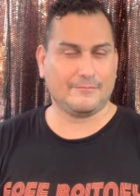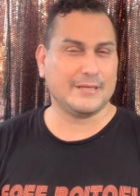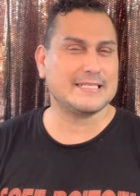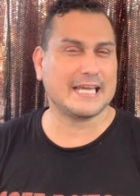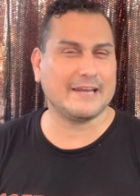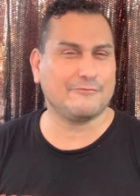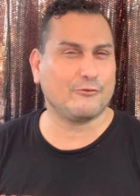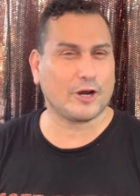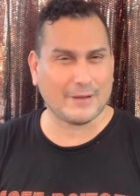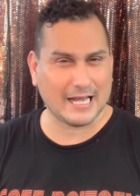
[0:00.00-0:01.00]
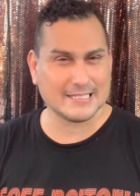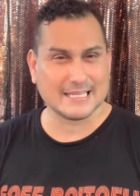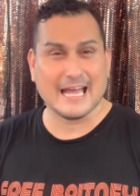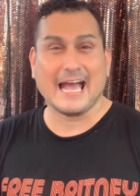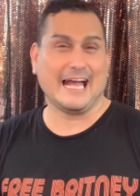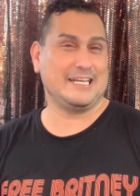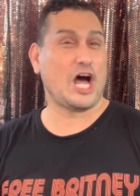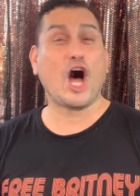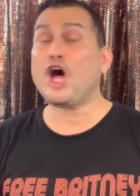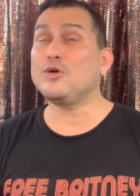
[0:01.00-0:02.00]
be safe, wear masks,
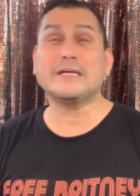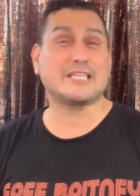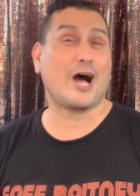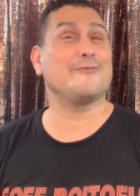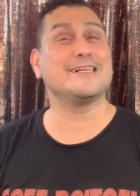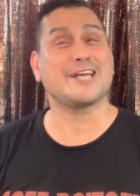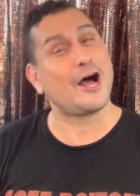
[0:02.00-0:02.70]
and always, always,